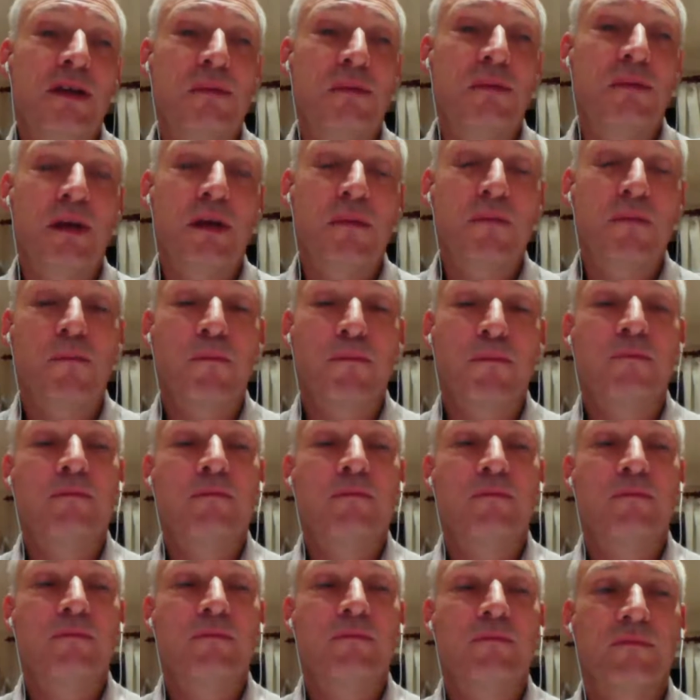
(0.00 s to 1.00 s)
be
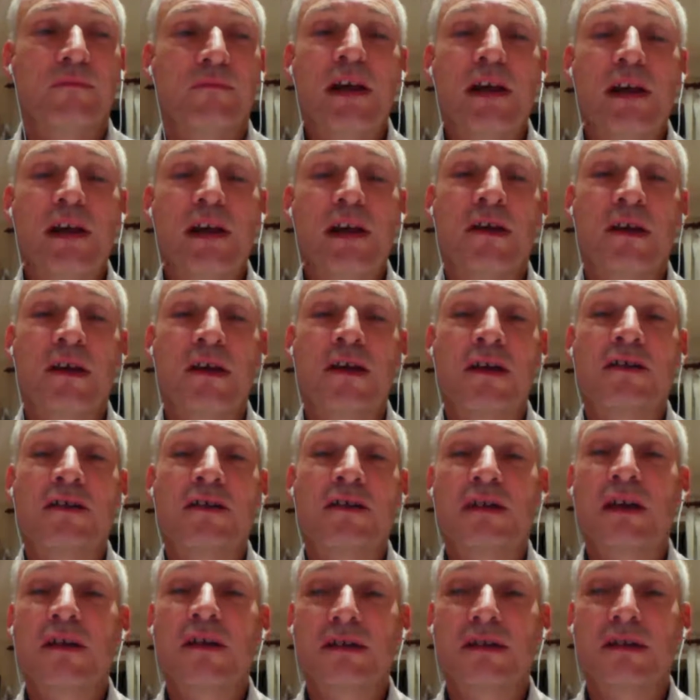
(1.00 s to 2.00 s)

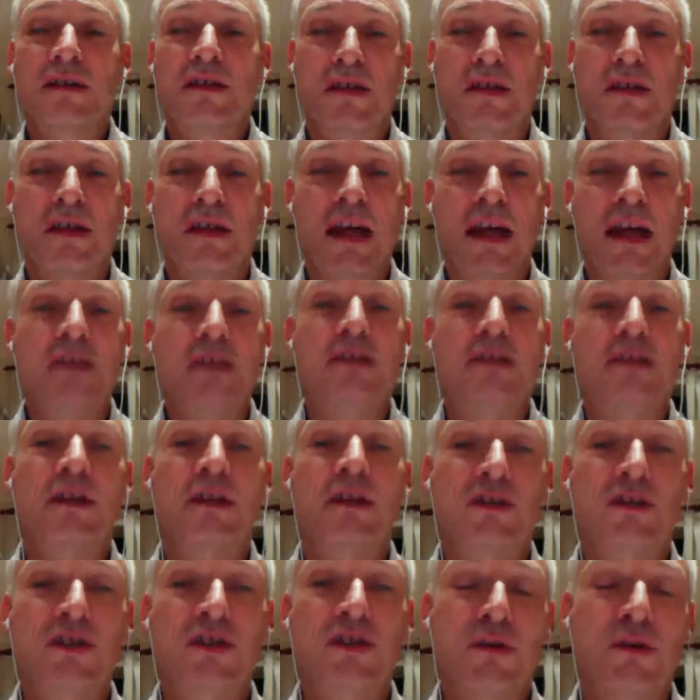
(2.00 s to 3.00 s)
recognized as the next
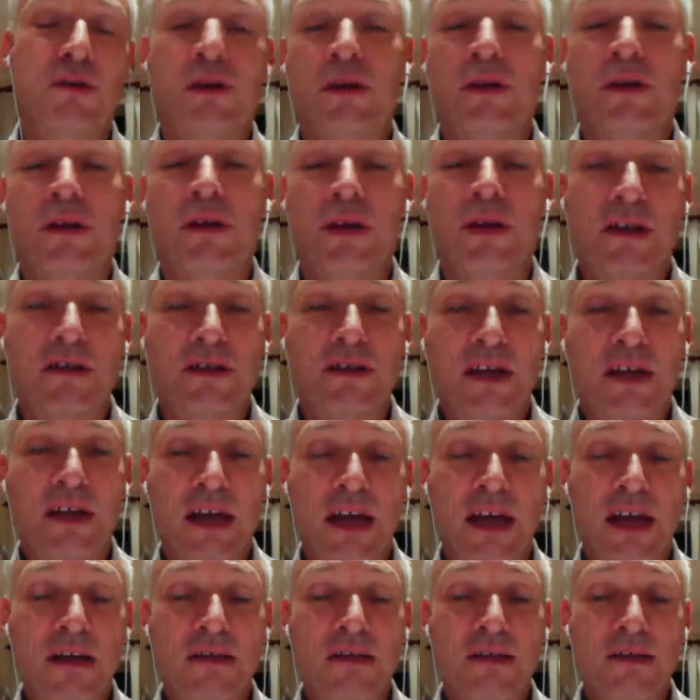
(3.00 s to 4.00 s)
thing to do in the next
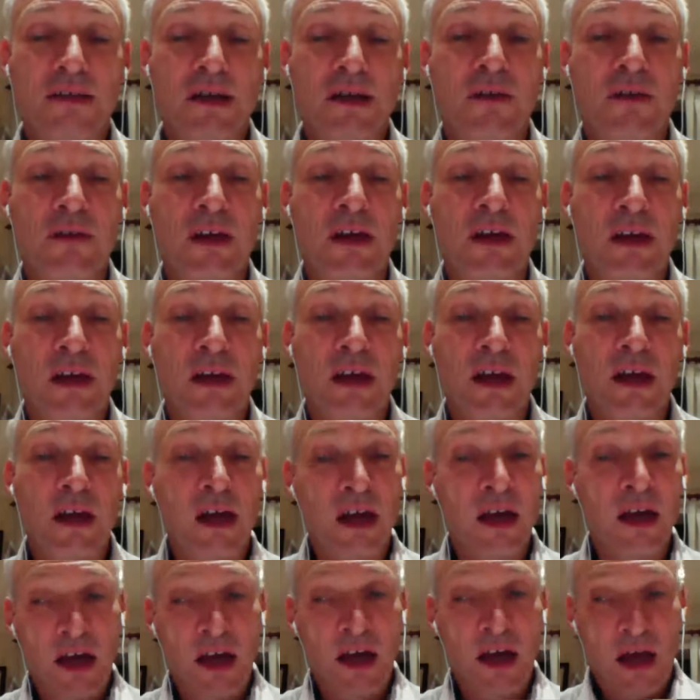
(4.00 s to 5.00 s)
decadal survey.
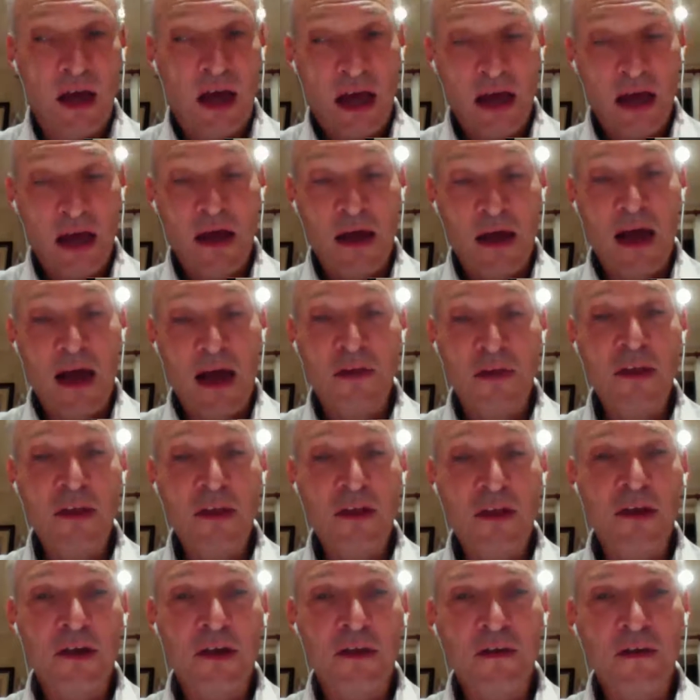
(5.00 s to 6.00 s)
Mm-hmm. I think
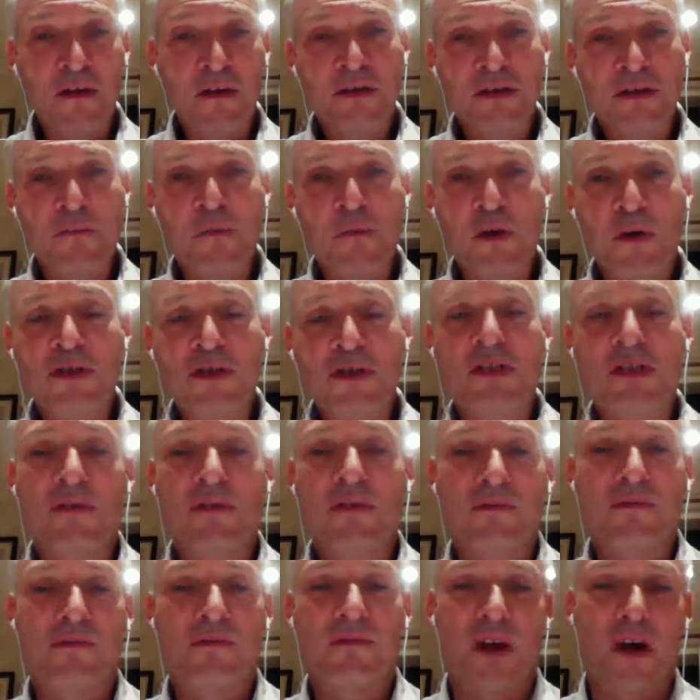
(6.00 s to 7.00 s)
there is a
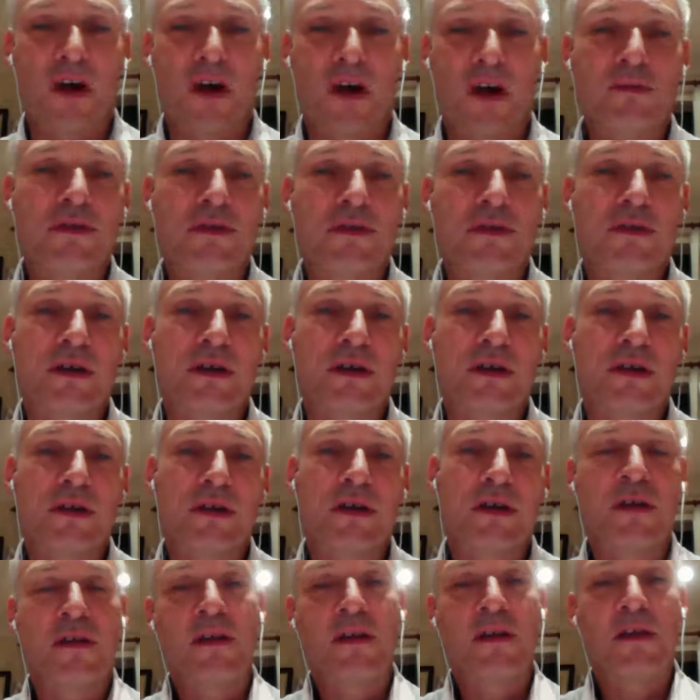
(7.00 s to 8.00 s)
positive note that
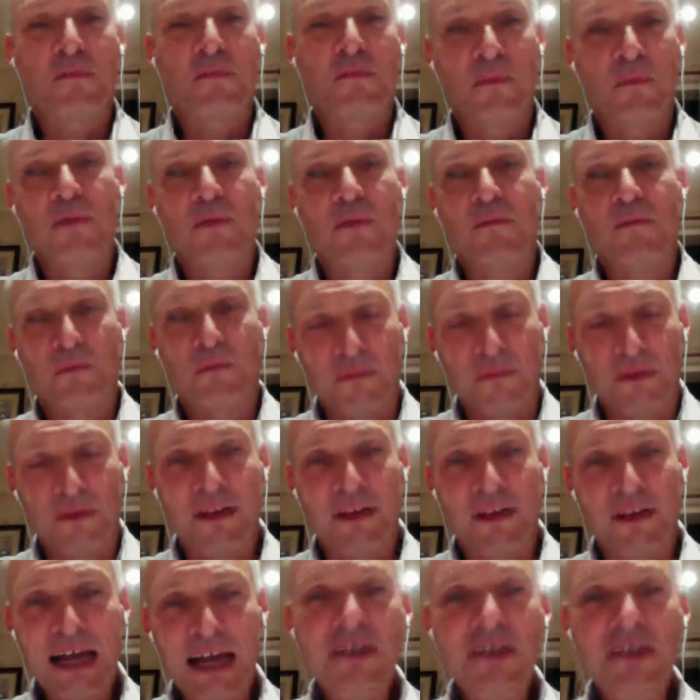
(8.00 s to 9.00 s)
the
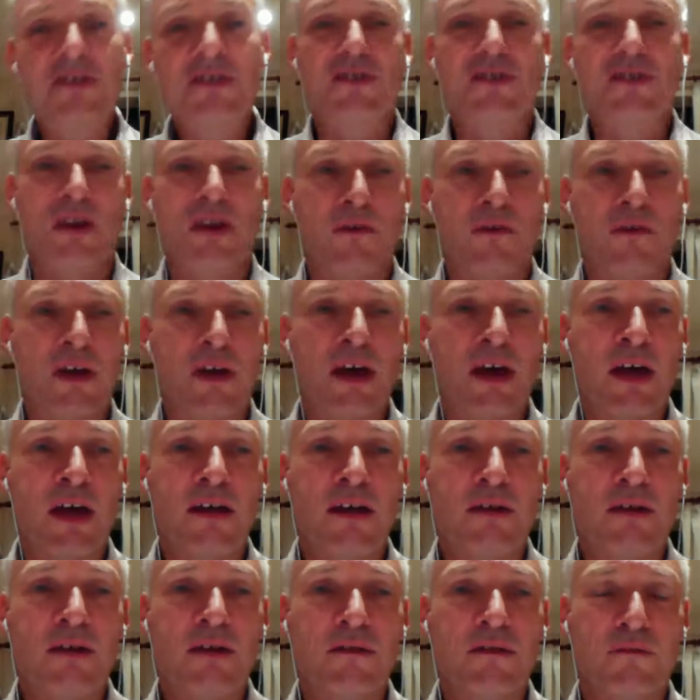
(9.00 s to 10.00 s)
last survey
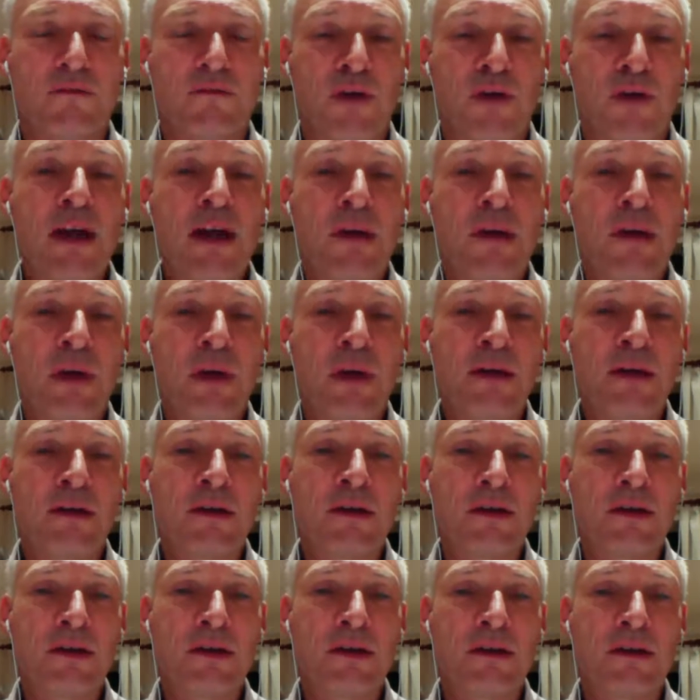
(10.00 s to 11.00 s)

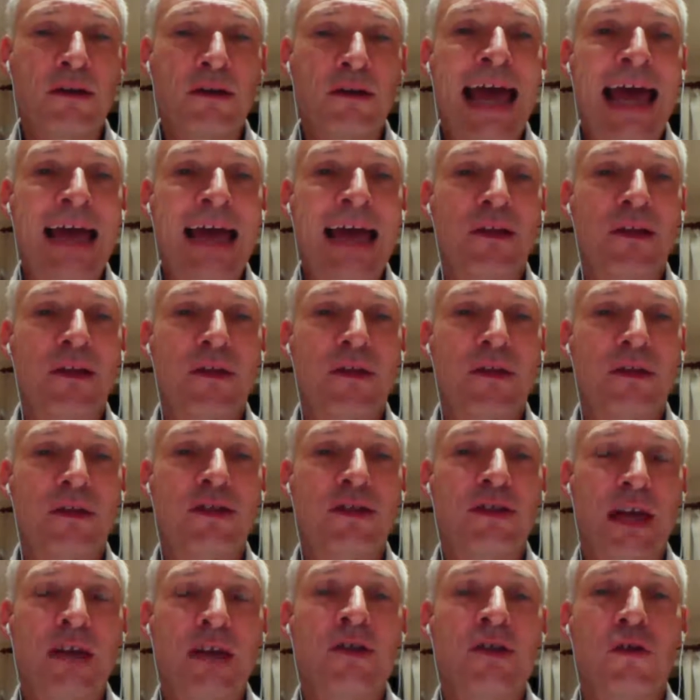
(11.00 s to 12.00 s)
recommended that the
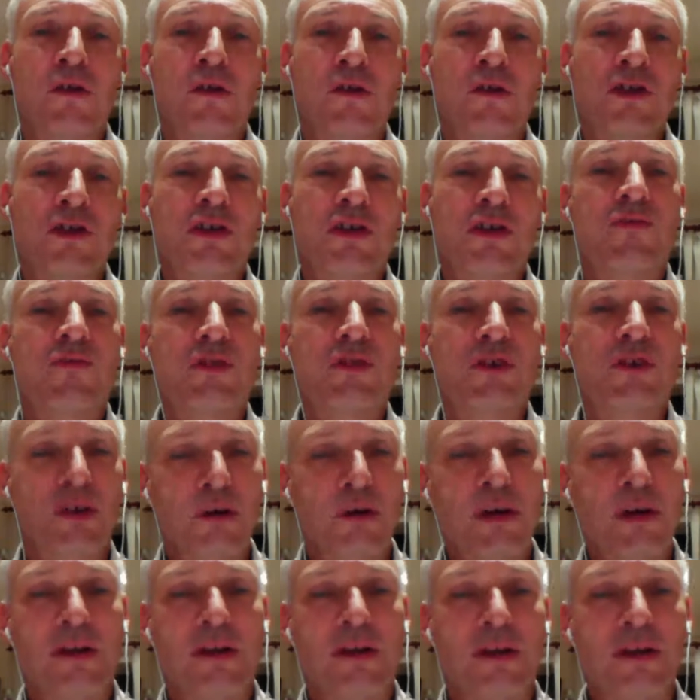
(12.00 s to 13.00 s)
technologies for
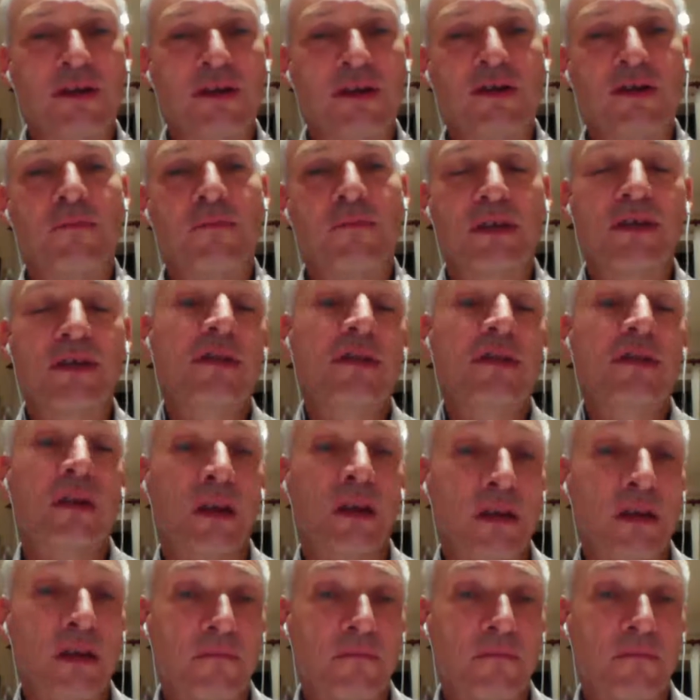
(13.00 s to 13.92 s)
doing this should be studied.